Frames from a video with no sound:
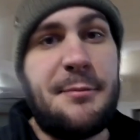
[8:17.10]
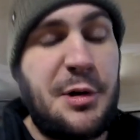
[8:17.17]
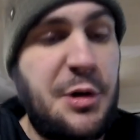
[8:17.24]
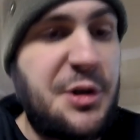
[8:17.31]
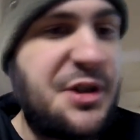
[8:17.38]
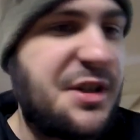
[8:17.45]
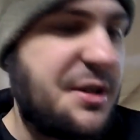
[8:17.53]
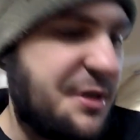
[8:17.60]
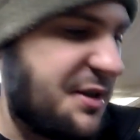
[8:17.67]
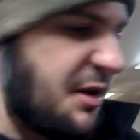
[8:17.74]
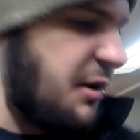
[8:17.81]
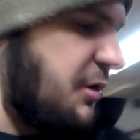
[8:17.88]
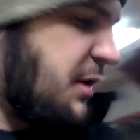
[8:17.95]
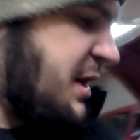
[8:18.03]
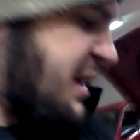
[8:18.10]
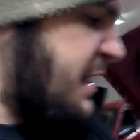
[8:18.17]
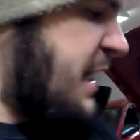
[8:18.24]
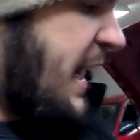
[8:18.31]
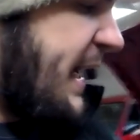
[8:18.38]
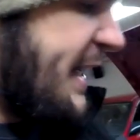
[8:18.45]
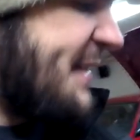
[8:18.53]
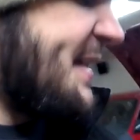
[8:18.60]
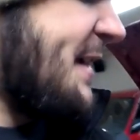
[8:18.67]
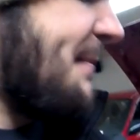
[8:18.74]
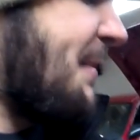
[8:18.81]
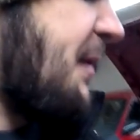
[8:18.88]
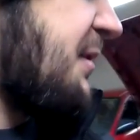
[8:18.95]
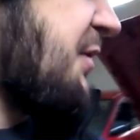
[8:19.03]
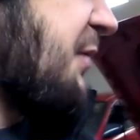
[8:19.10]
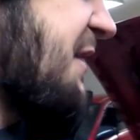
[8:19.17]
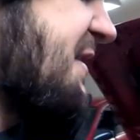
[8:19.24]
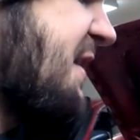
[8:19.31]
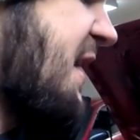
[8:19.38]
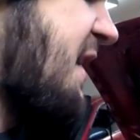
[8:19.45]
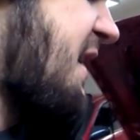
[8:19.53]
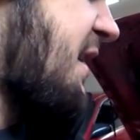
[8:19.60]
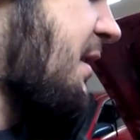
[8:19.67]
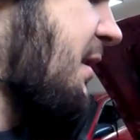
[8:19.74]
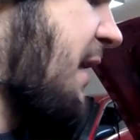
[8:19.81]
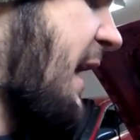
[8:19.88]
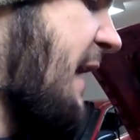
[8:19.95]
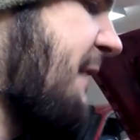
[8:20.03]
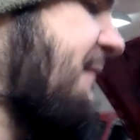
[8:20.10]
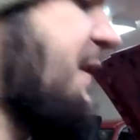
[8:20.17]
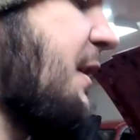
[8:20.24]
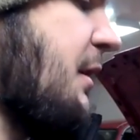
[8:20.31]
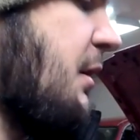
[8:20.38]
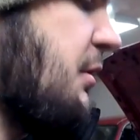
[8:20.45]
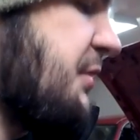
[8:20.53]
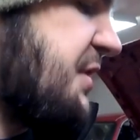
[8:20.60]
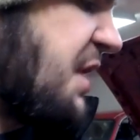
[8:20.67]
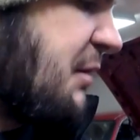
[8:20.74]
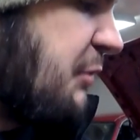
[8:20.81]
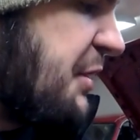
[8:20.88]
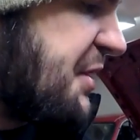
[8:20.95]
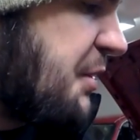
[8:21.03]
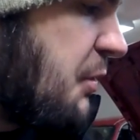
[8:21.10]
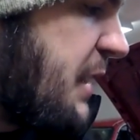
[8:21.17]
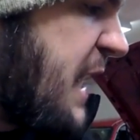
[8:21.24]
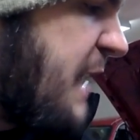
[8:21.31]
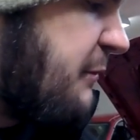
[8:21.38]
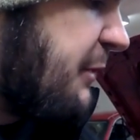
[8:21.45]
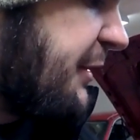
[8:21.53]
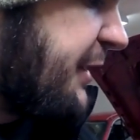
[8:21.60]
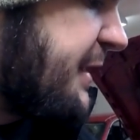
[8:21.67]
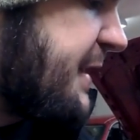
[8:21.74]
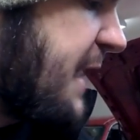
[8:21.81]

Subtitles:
boost. So I gotta take apart the wastegate here and figure out what's going on with it,